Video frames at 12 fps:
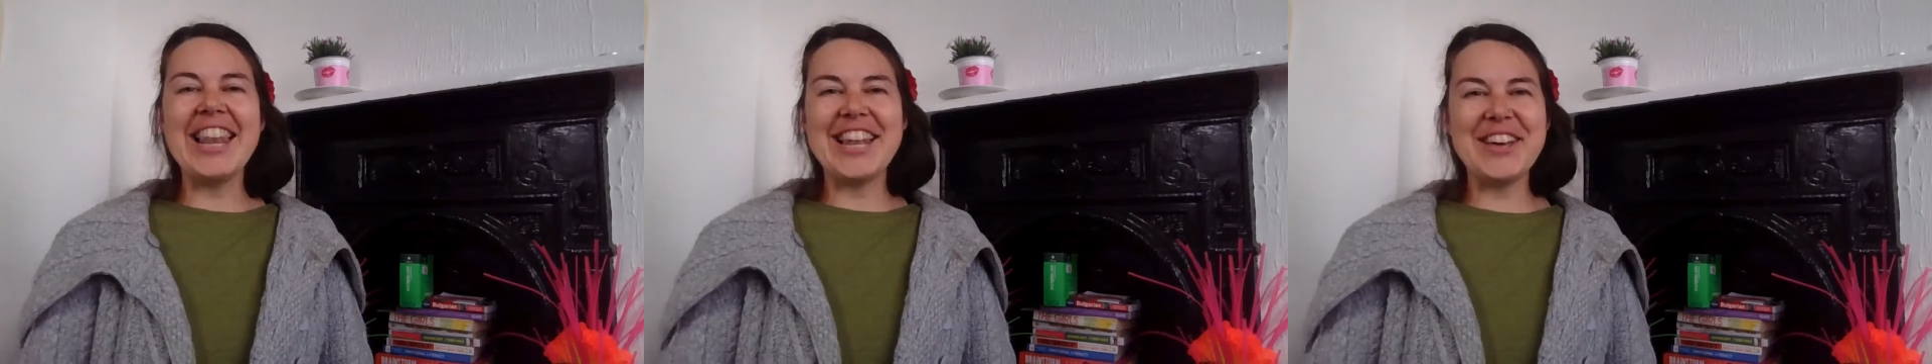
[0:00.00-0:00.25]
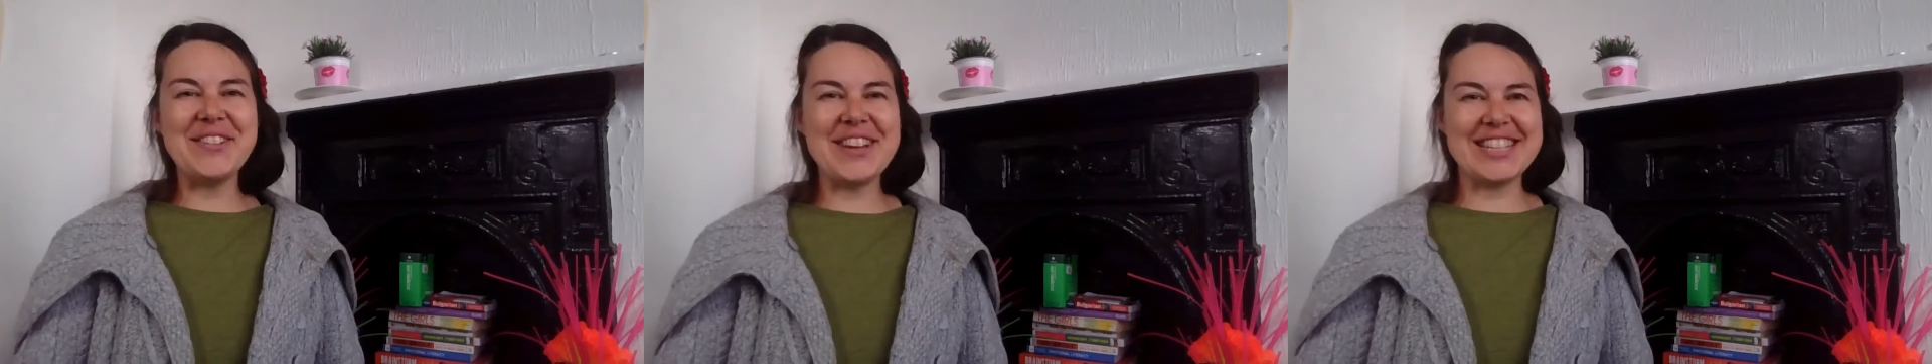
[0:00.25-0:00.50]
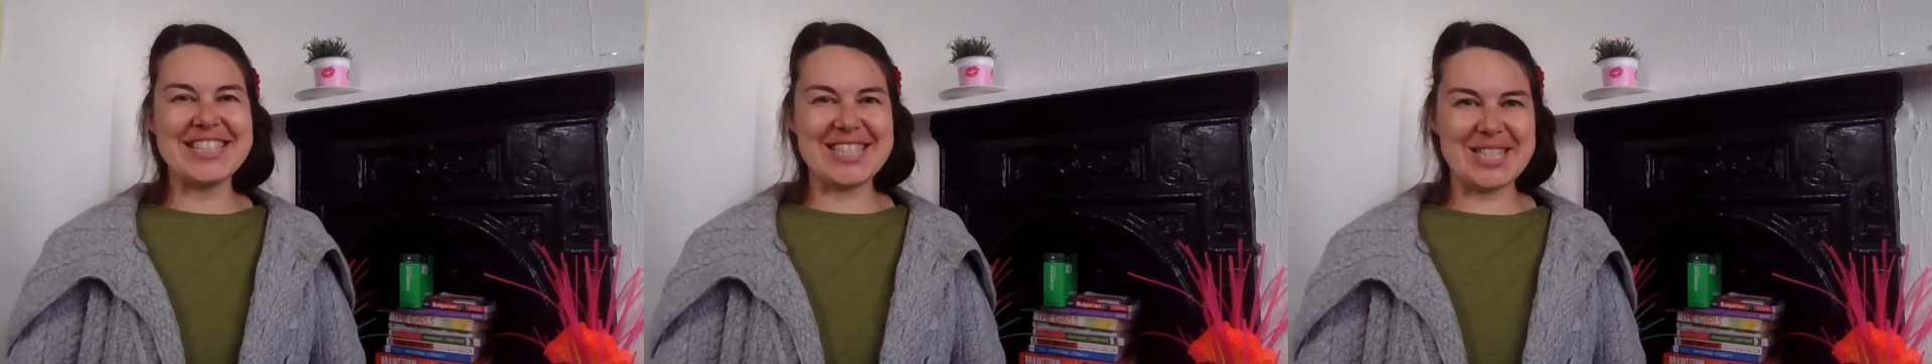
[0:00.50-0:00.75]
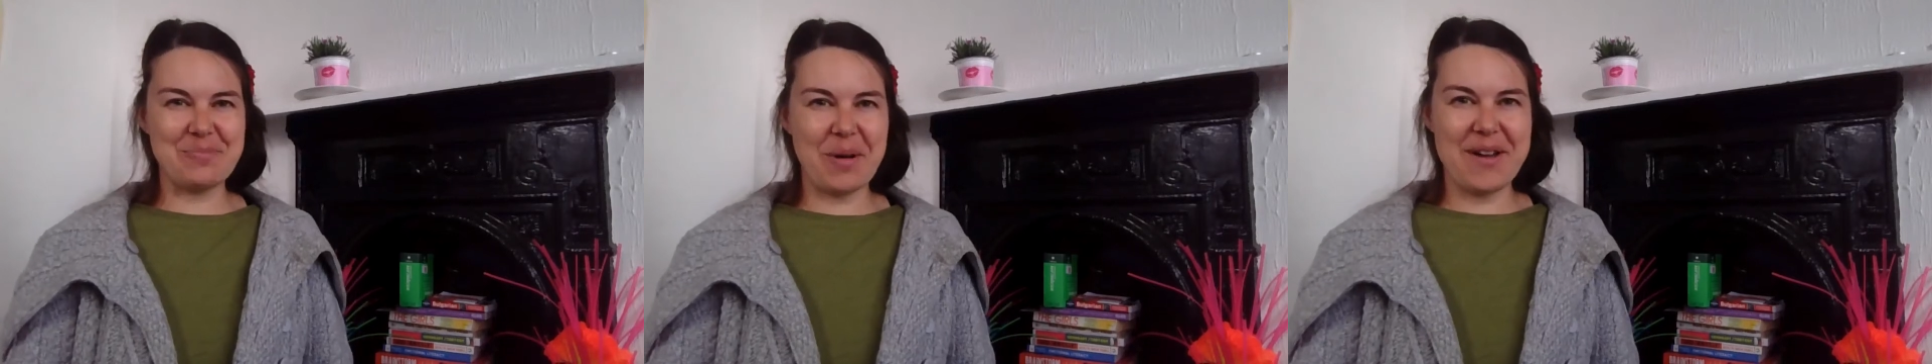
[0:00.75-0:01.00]
Hello,
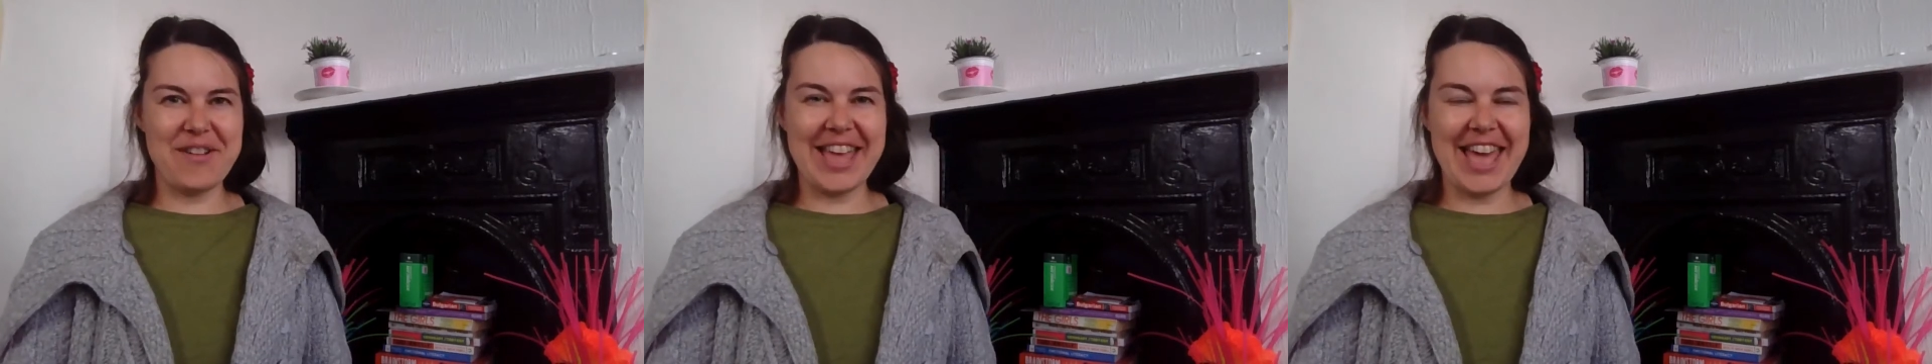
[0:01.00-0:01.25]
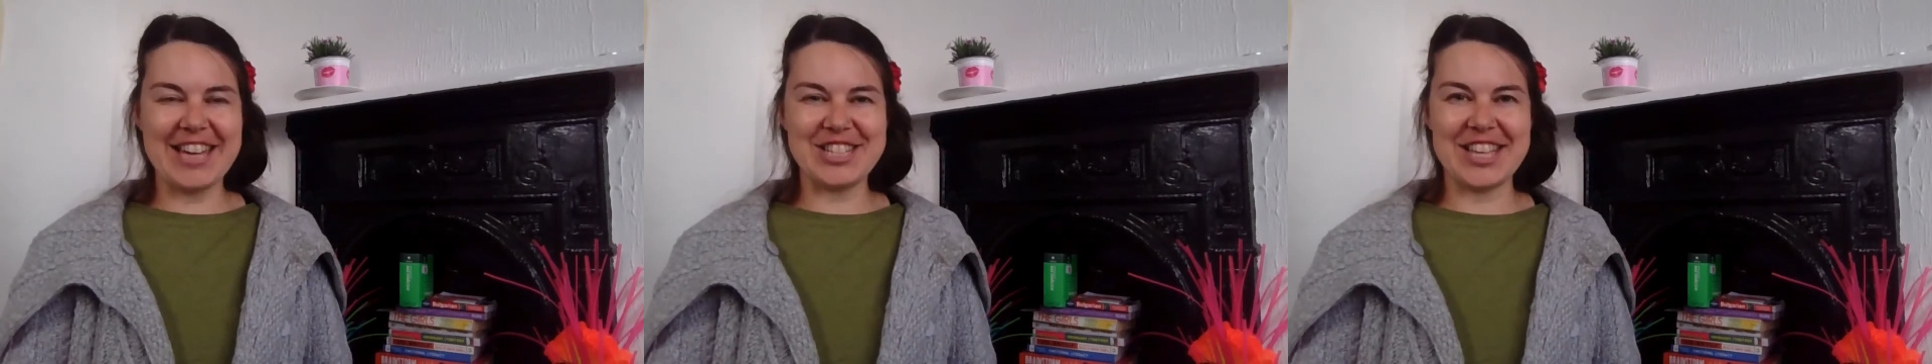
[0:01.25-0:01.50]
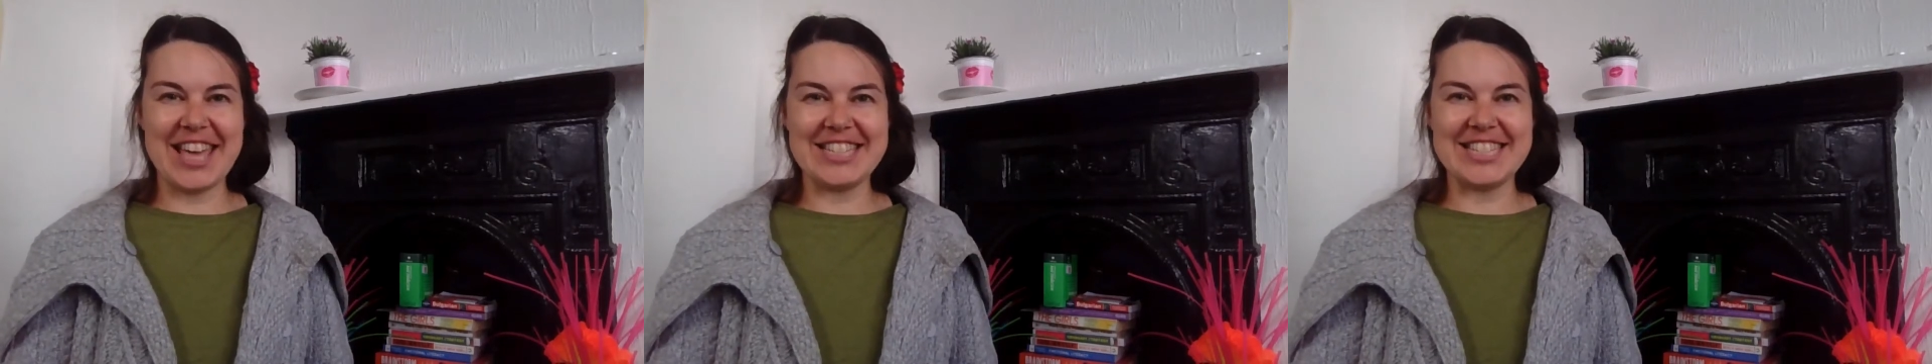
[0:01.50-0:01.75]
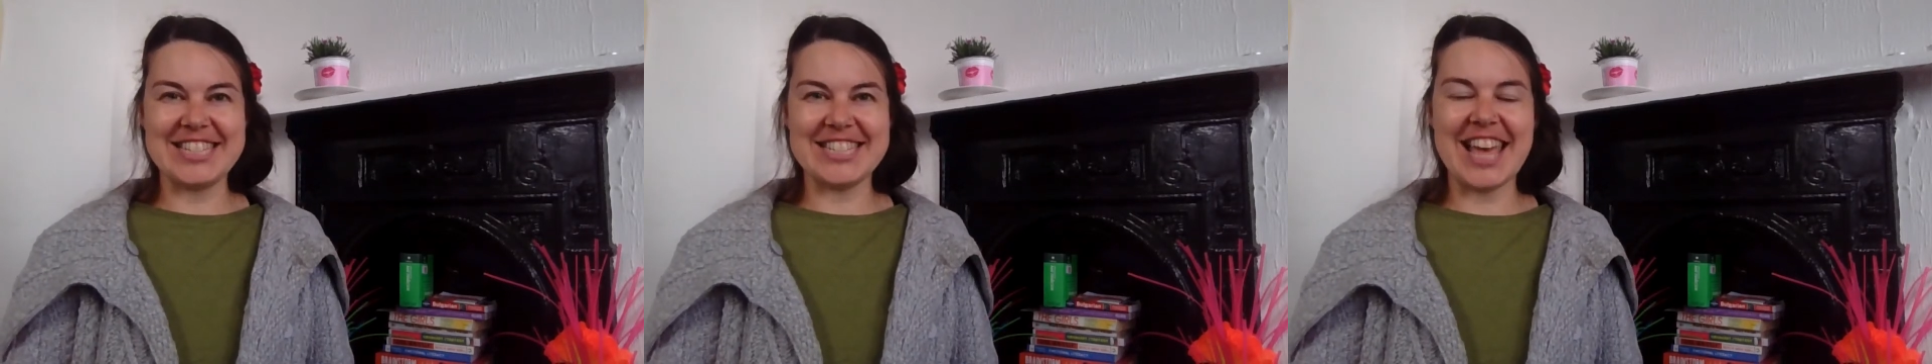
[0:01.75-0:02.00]
inspiring
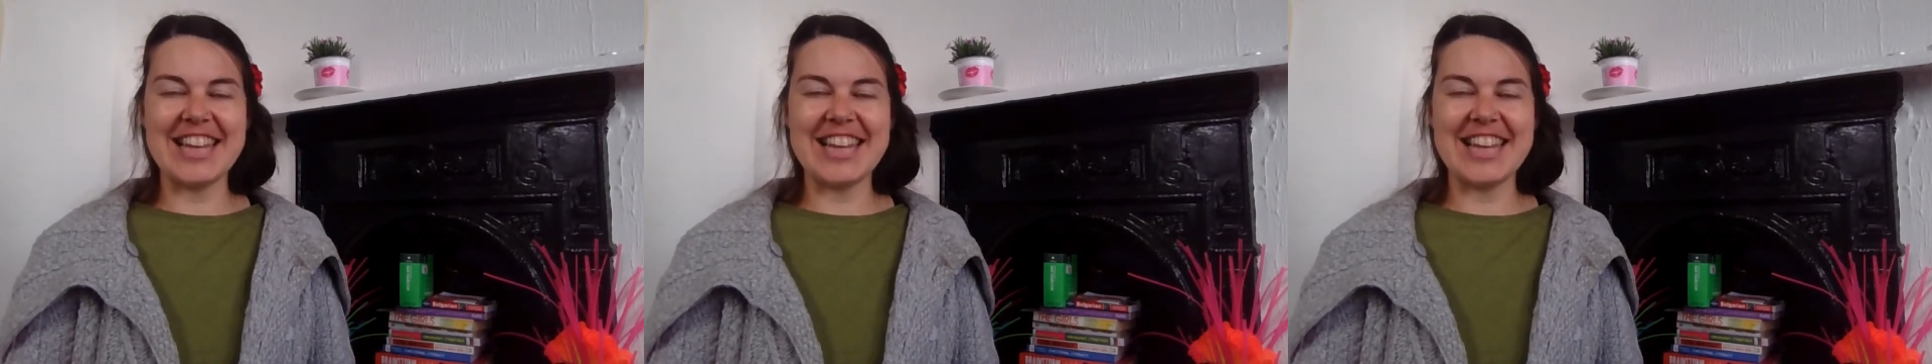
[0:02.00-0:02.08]
educators.